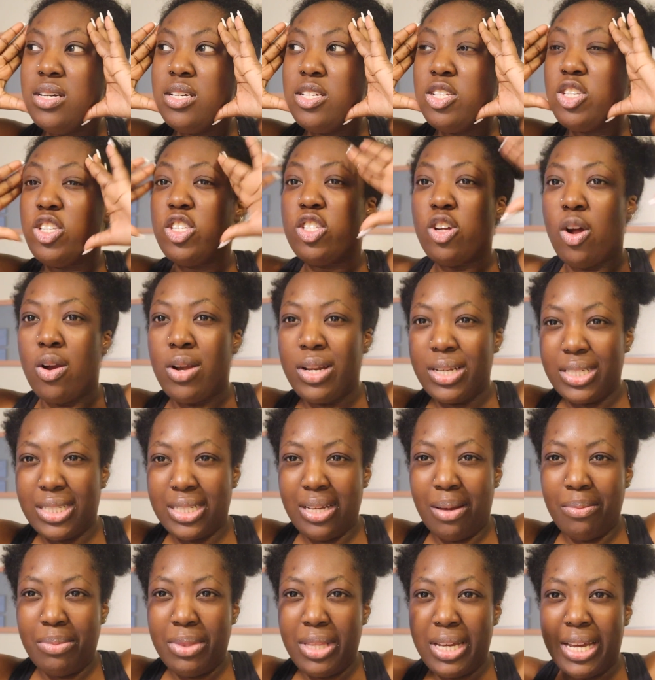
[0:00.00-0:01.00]
starting
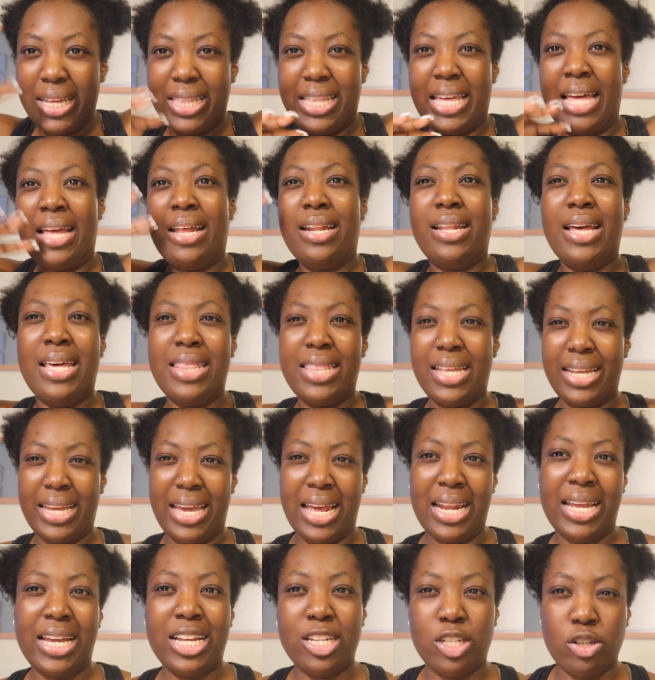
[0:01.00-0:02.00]
something and then
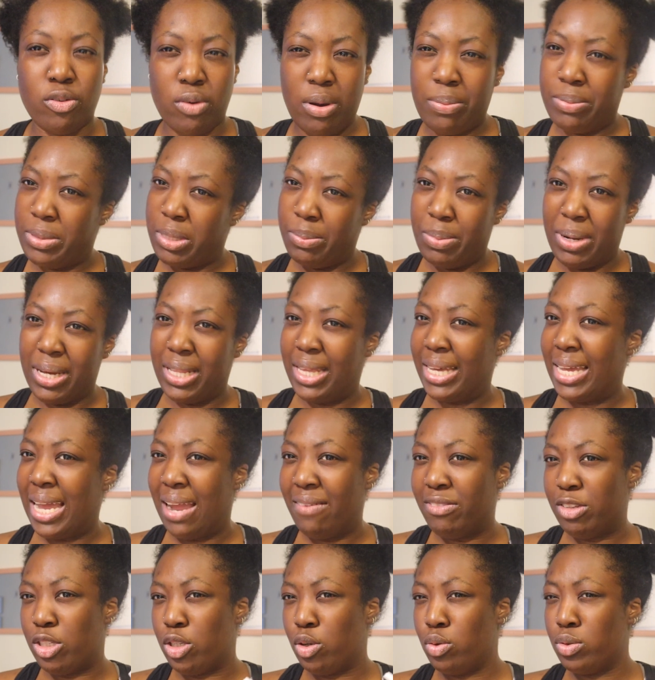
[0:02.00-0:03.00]
getting interrupted by like
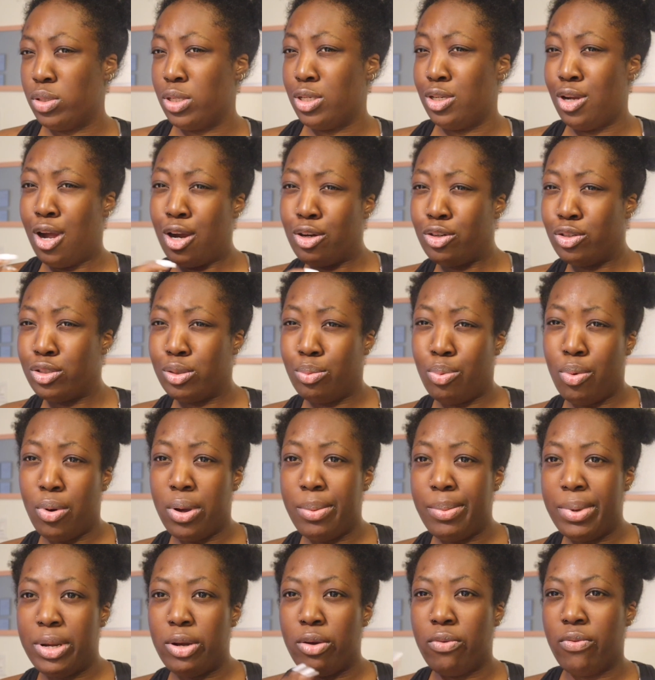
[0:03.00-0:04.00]
having to go to a doctor's
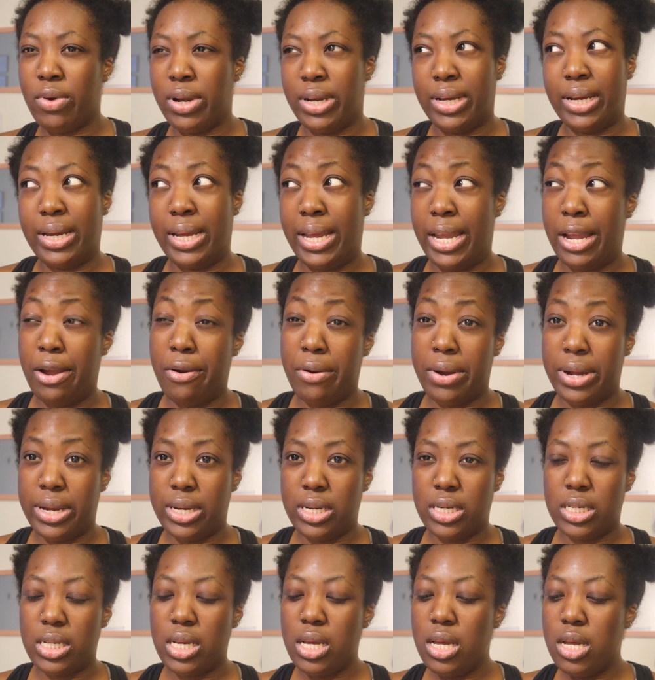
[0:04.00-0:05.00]
appointment or running an
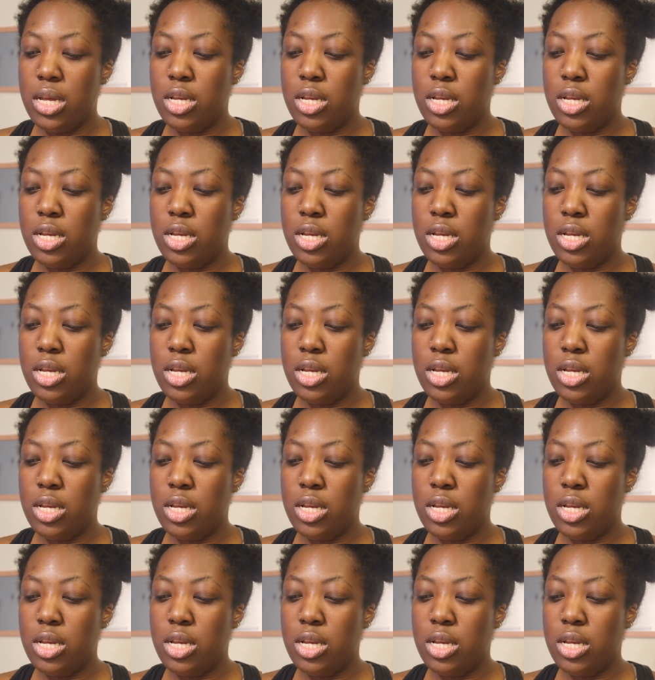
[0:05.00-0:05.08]
errand.